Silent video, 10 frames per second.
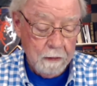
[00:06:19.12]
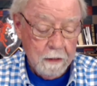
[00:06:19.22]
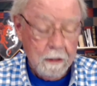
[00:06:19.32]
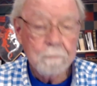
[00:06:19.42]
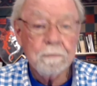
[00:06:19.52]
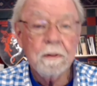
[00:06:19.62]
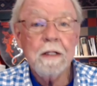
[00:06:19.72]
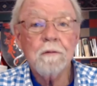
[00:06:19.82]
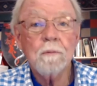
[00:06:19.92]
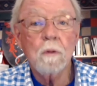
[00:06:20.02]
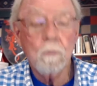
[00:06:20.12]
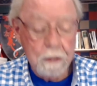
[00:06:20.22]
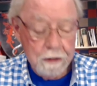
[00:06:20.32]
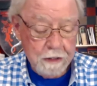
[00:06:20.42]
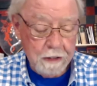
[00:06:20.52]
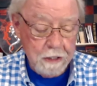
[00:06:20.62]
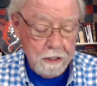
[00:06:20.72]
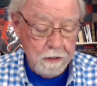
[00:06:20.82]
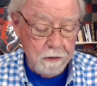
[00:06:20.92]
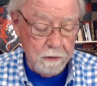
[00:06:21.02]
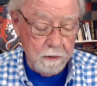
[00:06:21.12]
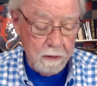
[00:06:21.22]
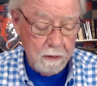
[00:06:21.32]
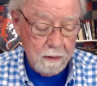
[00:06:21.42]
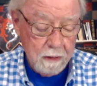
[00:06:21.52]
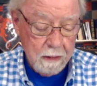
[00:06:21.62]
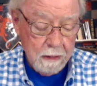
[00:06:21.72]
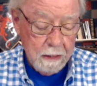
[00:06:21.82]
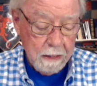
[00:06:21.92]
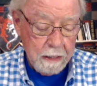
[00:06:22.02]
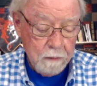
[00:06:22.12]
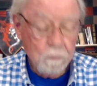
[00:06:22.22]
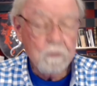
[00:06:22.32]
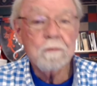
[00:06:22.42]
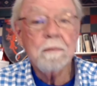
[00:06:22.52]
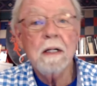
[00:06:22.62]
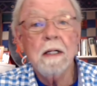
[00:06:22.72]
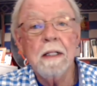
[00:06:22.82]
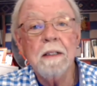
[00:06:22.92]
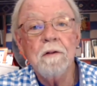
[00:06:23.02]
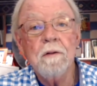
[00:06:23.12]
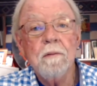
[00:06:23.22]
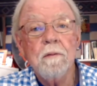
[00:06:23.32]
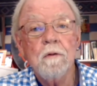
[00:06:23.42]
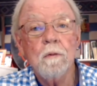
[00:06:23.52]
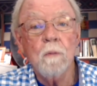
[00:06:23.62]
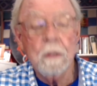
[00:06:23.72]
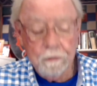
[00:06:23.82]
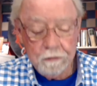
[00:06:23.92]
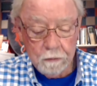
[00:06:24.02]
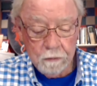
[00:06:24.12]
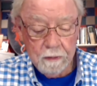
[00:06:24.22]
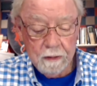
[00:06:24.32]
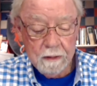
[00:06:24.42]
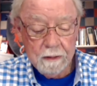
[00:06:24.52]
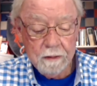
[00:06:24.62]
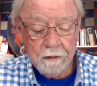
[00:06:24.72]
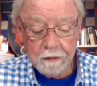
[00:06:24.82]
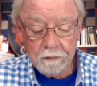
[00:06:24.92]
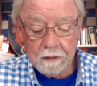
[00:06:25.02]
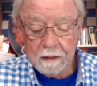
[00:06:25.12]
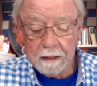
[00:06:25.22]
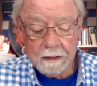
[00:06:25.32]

a place where one can hear and respond to one's own destiny.